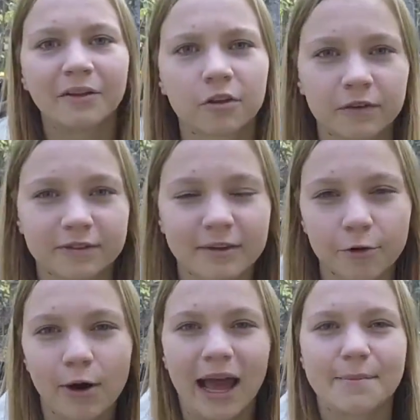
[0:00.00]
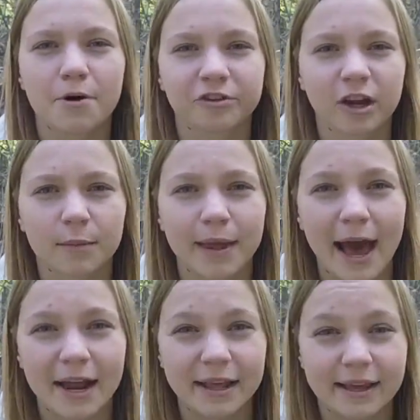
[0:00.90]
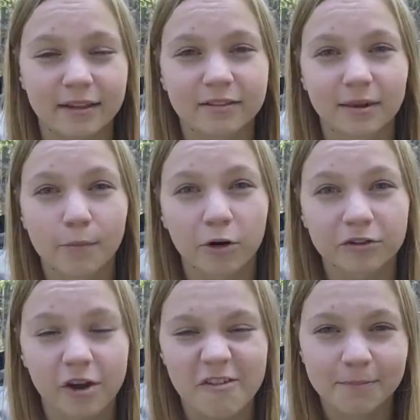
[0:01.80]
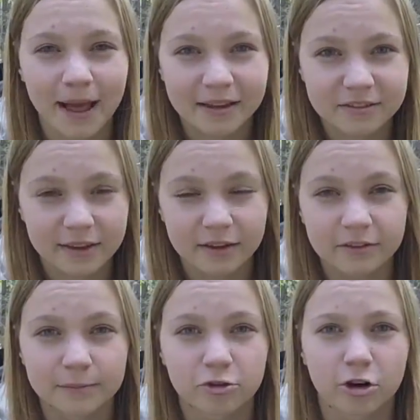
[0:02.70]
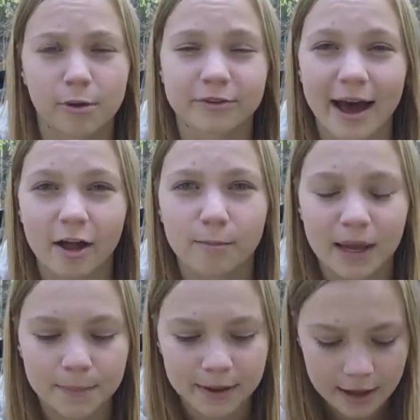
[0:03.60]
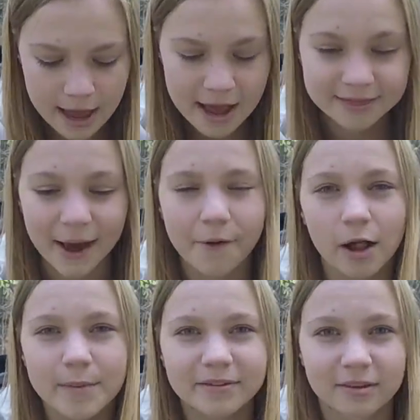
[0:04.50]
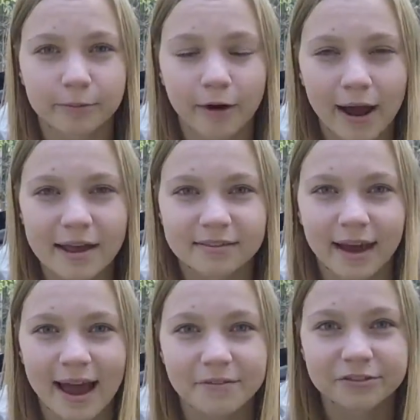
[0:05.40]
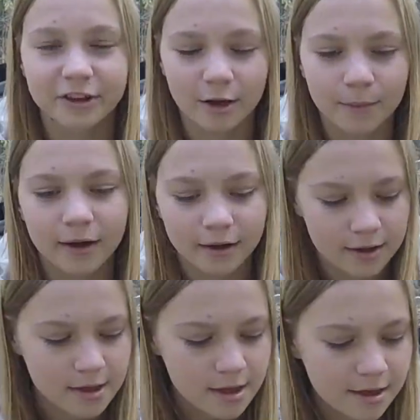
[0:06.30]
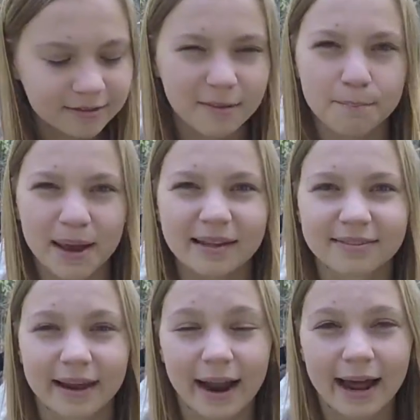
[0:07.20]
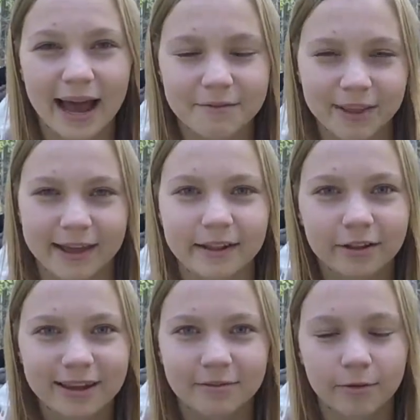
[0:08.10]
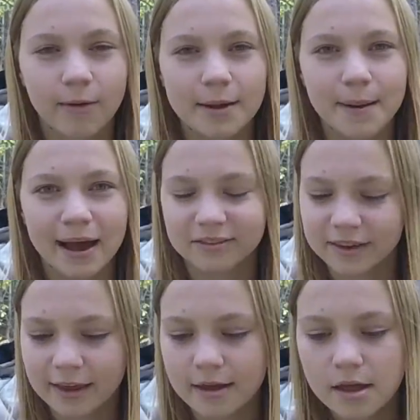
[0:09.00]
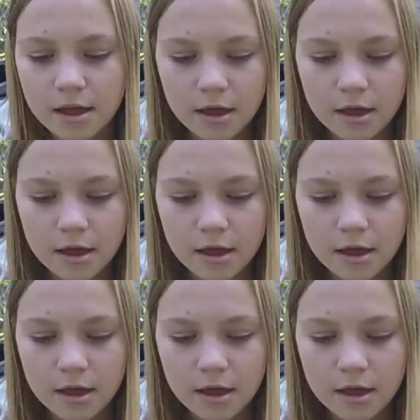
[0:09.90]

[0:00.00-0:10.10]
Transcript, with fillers: add to this giveaway, I'm also going to be adding in some more soft plastic, some terminal tackle maybe. That will all be a surprise. I have some uh, some baits that I have in like a little giveaway basket.